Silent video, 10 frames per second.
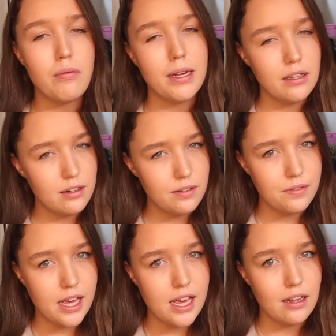a
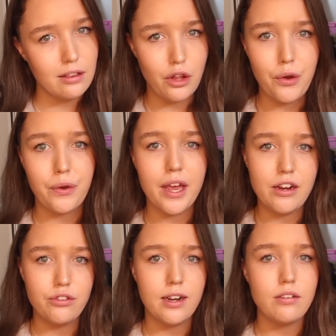relatively low
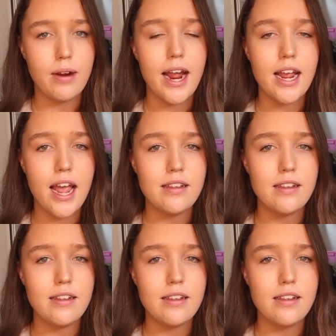interest rate,